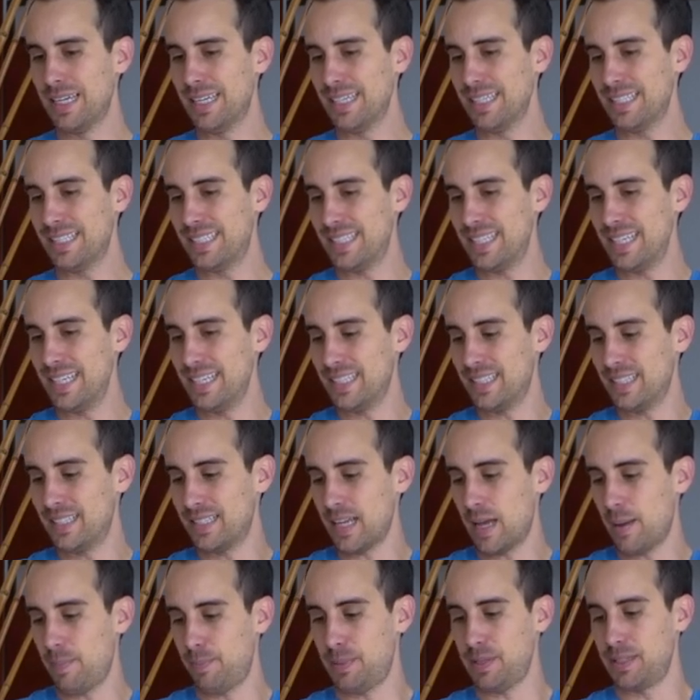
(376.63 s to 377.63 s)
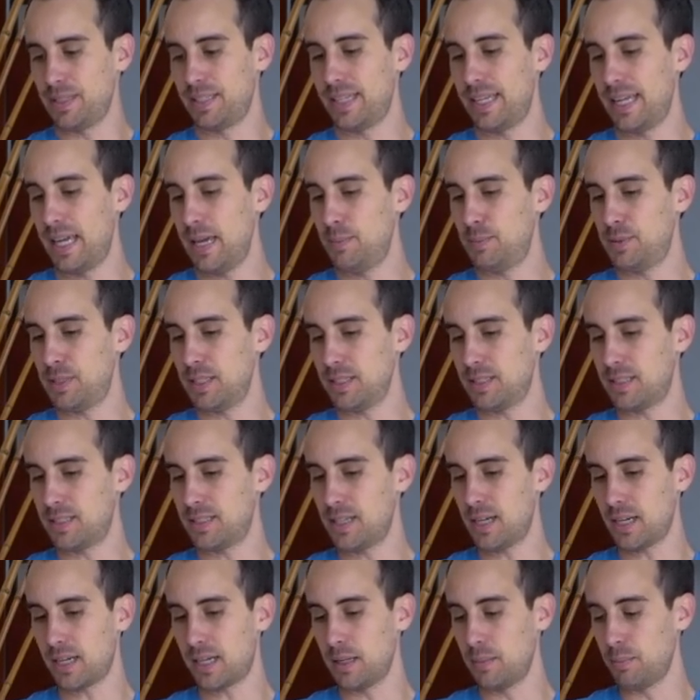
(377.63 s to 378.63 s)
seizes up and keeps it
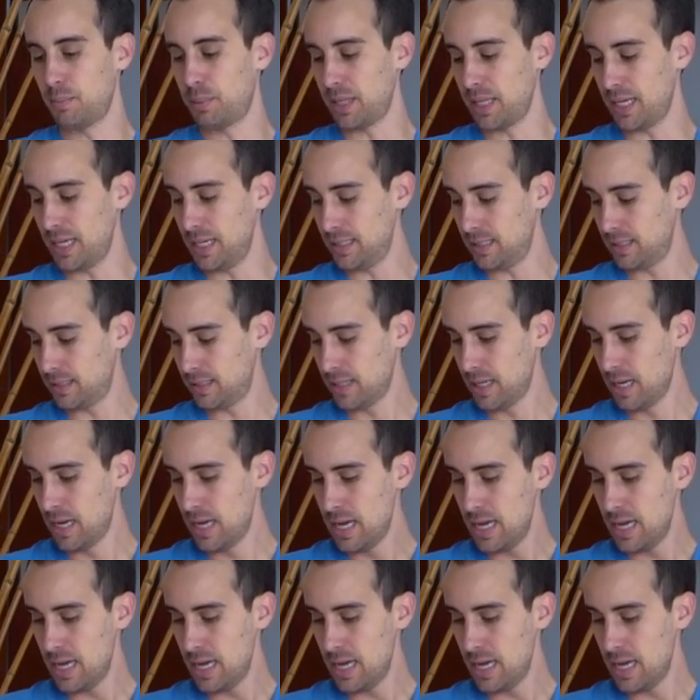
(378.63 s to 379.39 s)
stuck in place